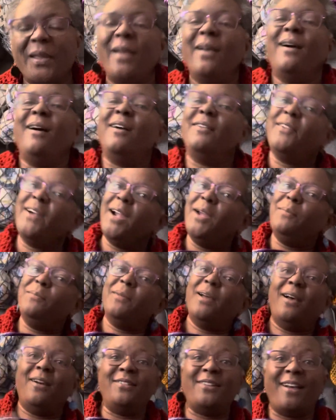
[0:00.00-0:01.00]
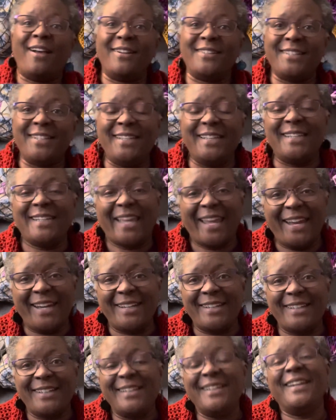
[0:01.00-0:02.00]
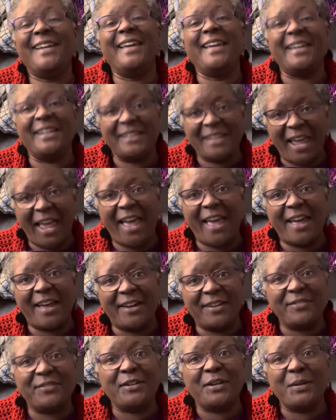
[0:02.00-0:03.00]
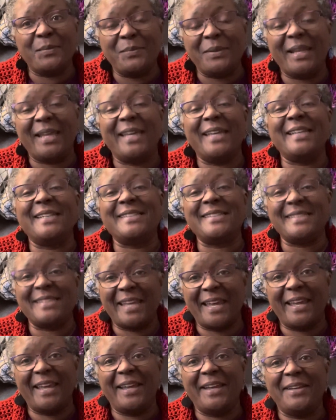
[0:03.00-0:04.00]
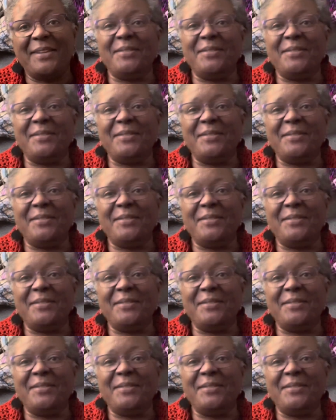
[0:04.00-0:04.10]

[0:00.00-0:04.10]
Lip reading: All right, I'll talk to you later, and have a blessed day.